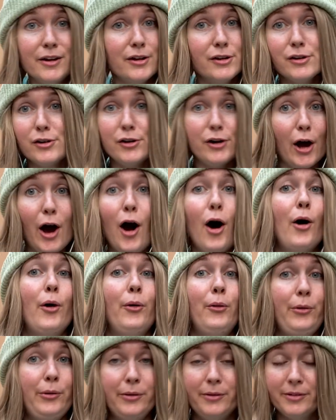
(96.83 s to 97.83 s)
No,
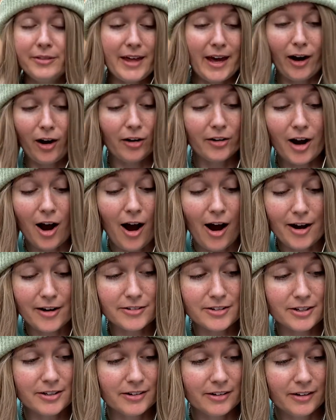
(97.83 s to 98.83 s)
they are
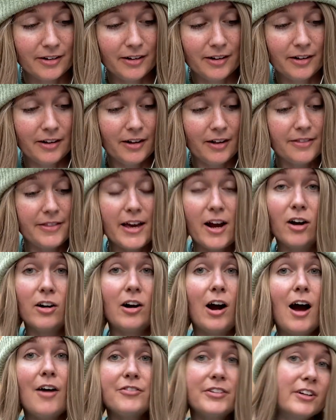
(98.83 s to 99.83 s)
not. They are
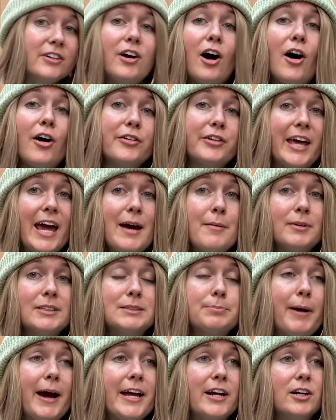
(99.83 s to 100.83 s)
often called camel
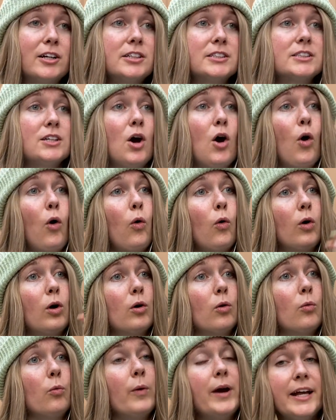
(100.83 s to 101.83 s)
spiders
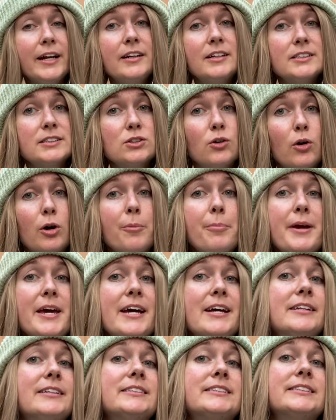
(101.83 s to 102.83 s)
or wind
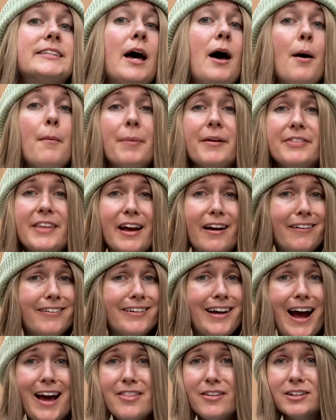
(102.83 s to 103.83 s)
scorpions, but they are
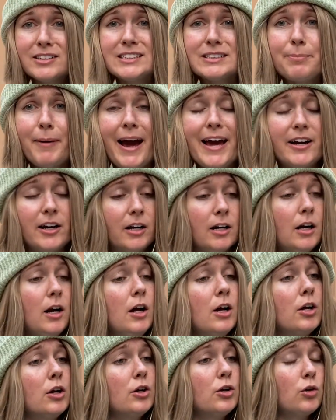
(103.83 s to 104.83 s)
neither spider
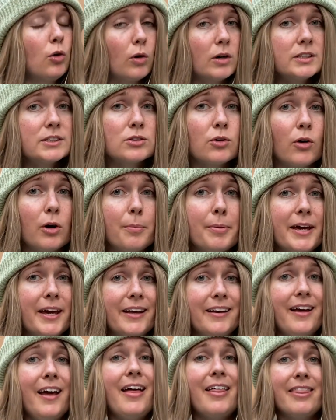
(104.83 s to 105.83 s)
nor
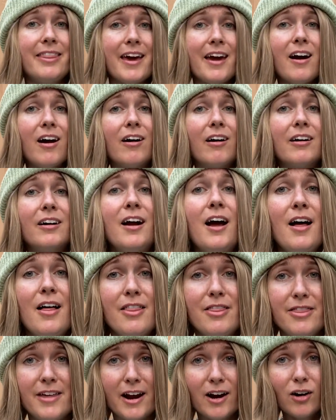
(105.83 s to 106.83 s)
scorpion. They are
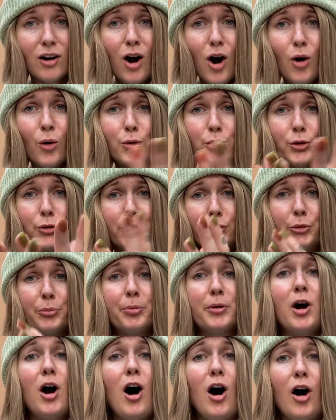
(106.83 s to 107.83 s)
their own group
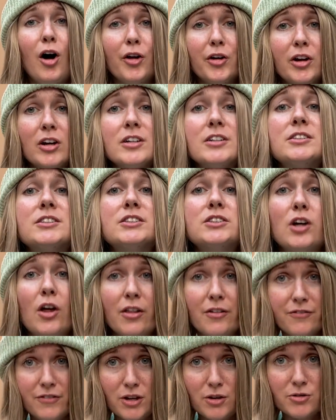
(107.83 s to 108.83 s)
called
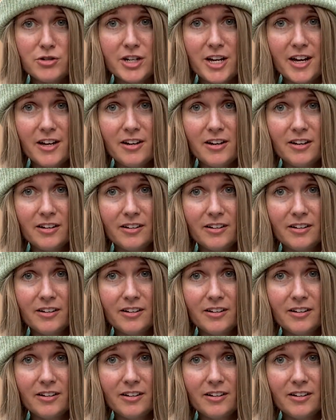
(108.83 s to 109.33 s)
solifugid.